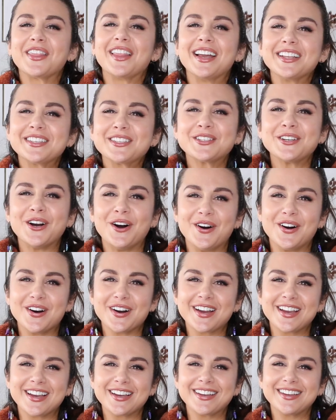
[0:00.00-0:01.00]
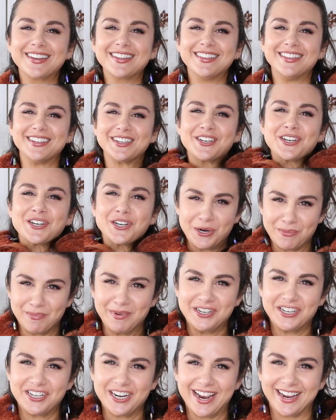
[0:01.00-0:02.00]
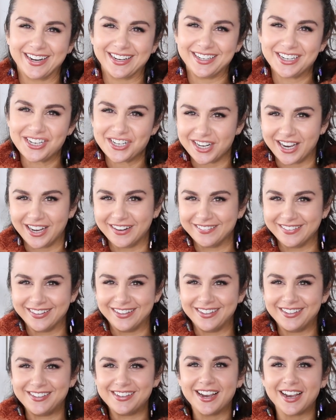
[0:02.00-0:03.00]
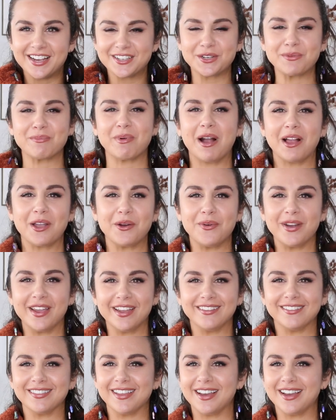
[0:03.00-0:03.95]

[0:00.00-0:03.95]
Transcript: let's talk this Sherpa jacket, shall we? You guys are probably waiting